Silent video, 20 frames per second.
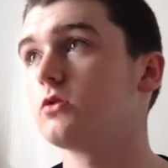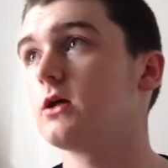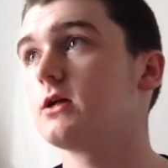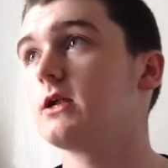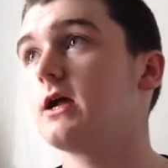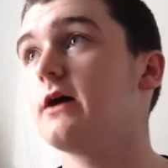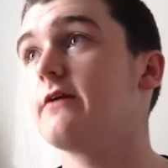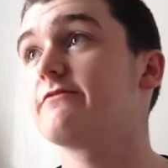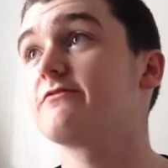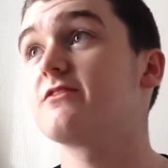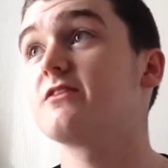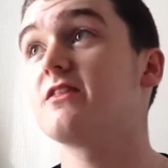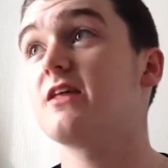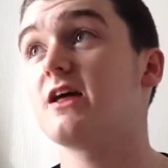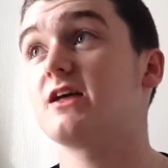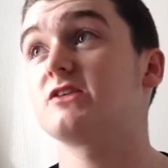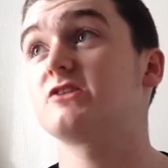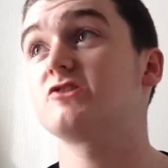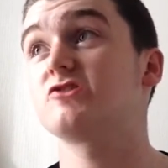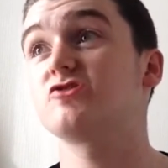And after
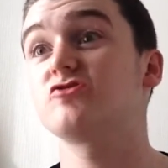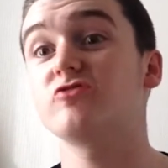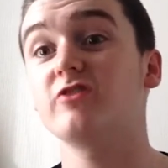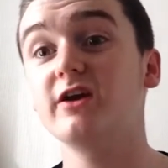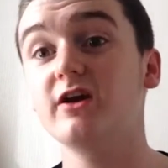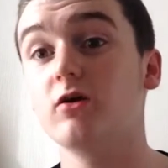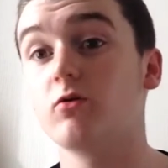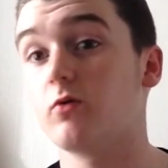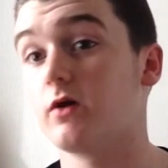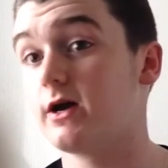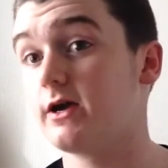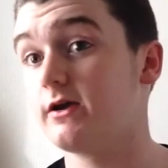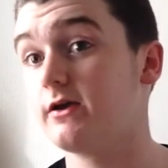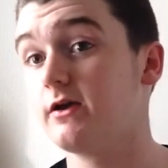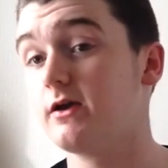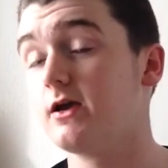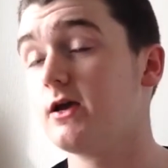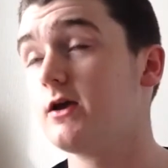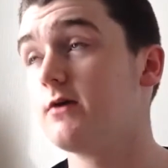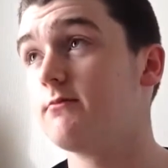that, straight away,
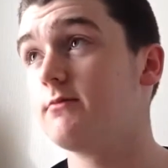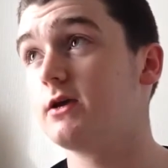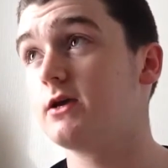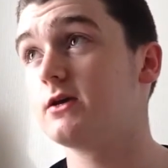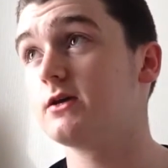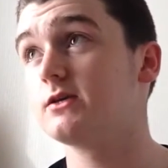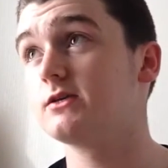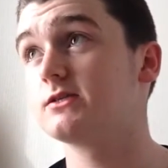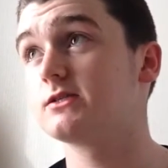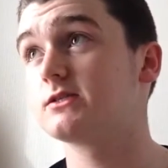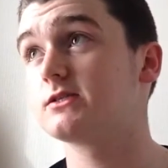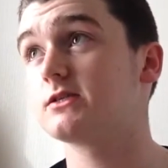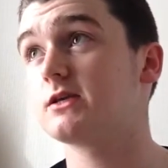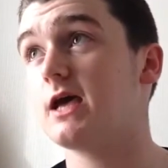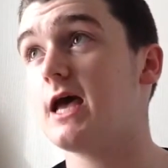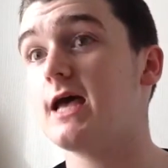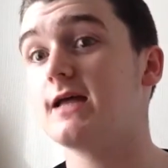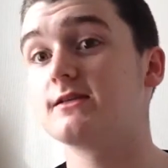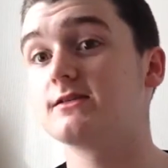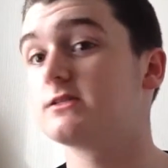because
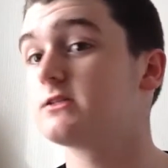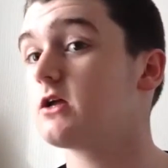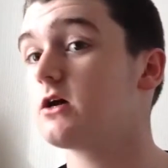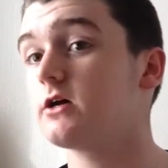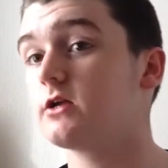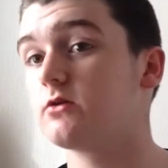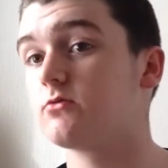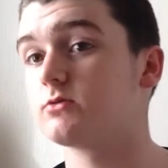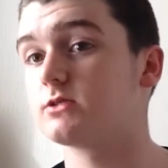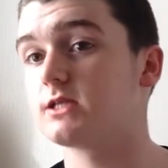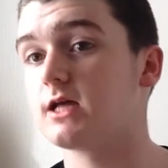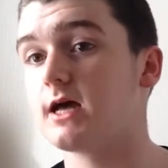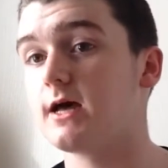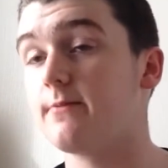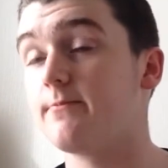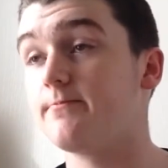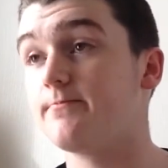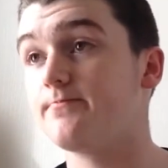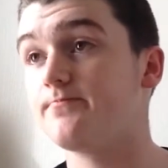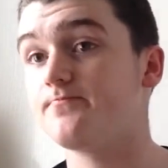Ed's Diner was there,
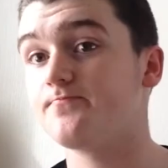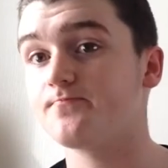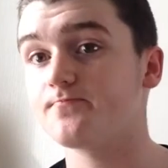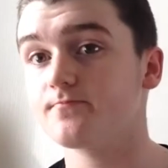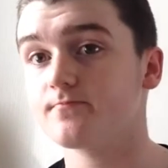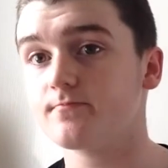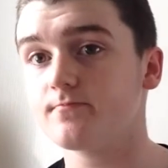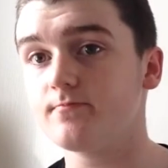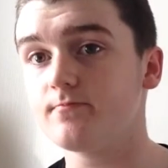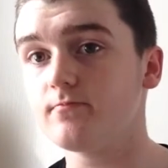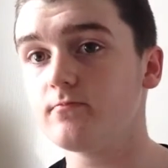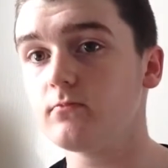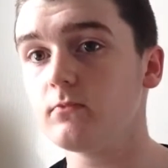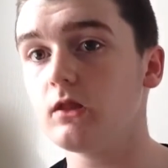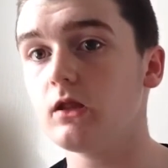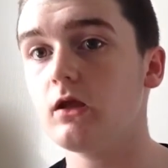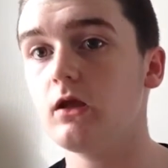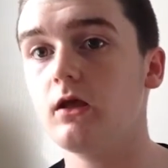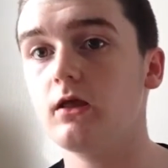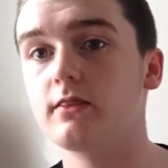
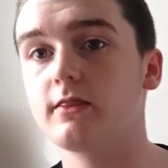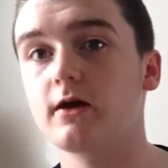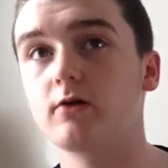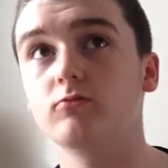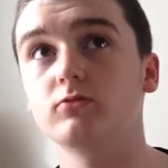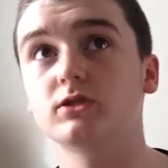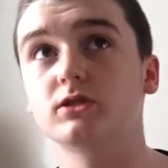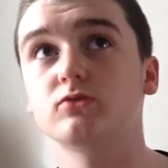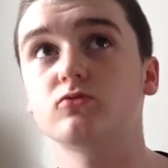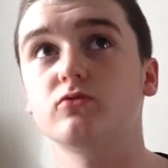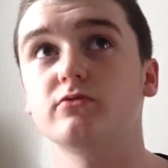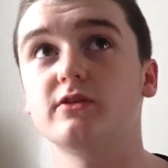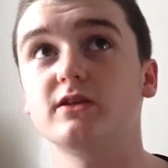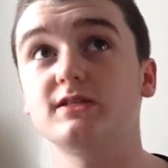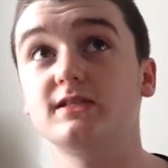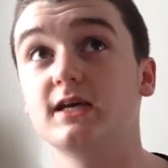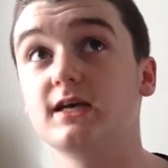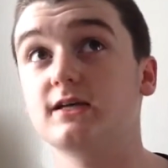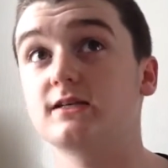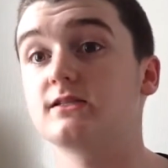that was sort of the
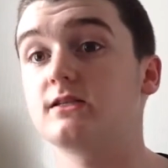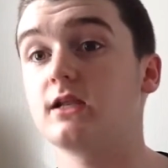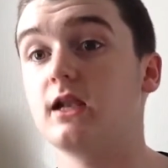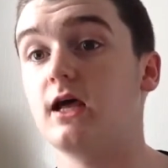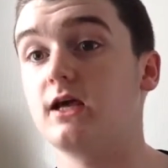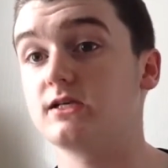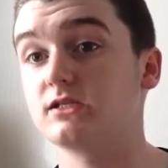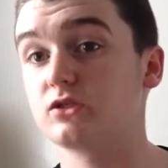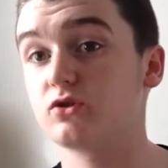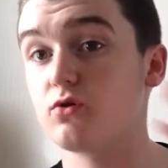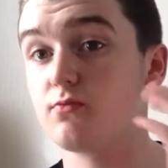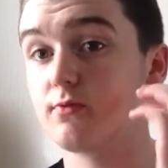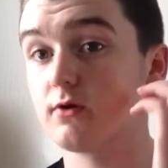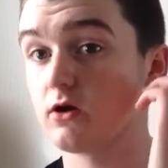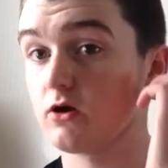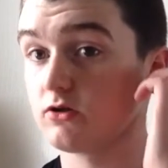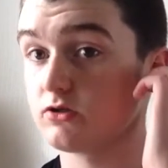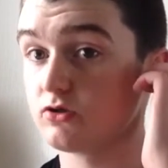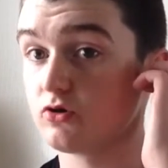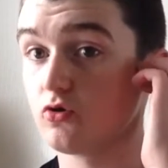second to last stop on
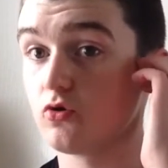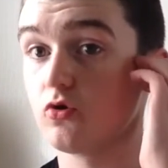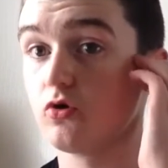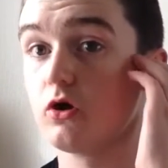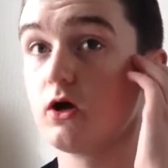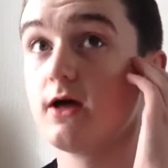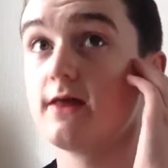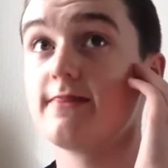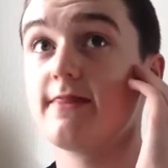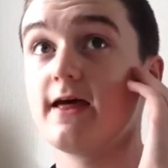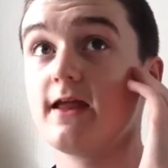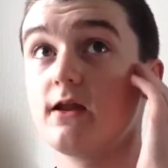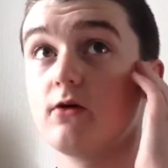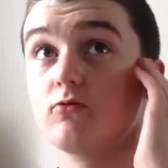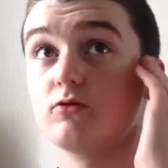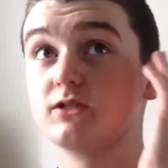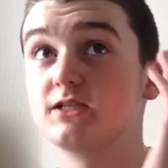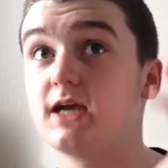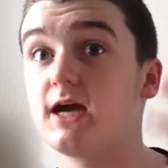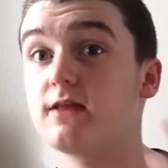our tour. Then it
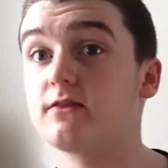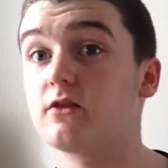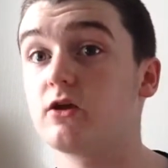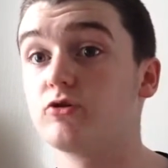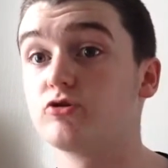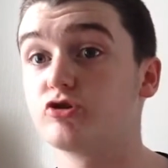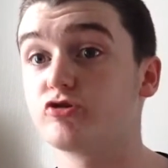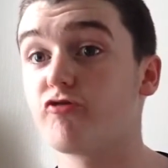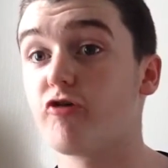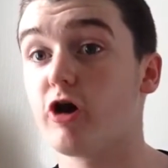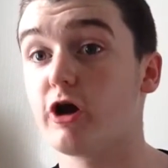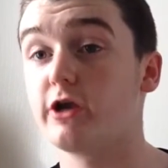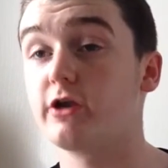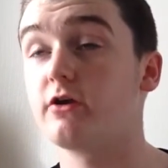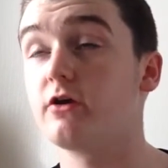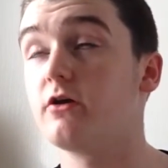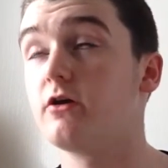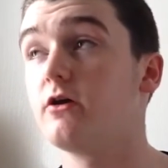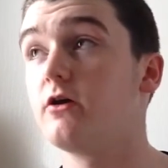was Ianto's Shrine.